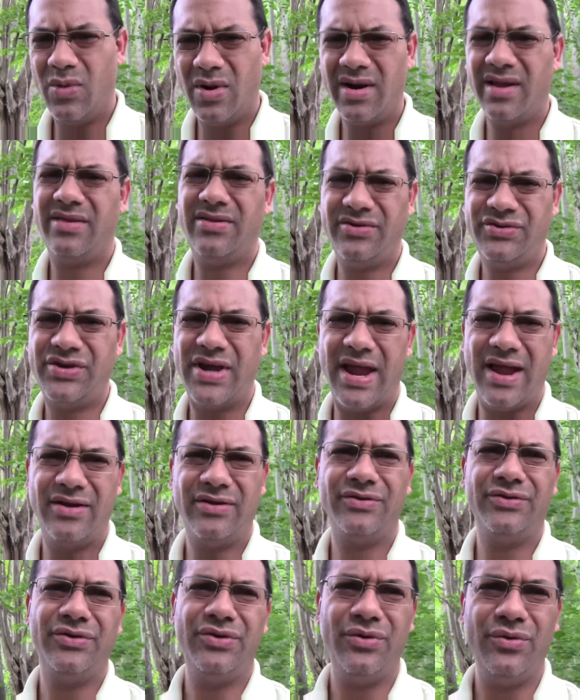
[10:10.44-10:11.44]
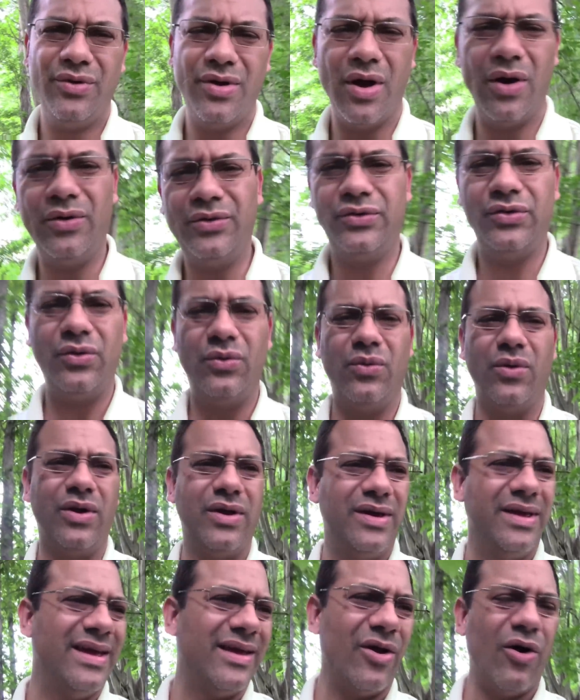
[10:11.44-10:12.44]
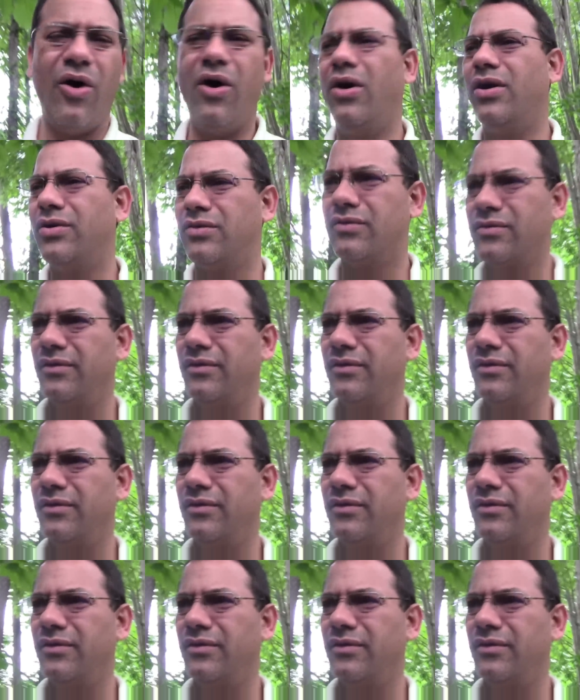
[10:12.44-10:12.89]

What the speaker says: What other channel do you go to where you get auto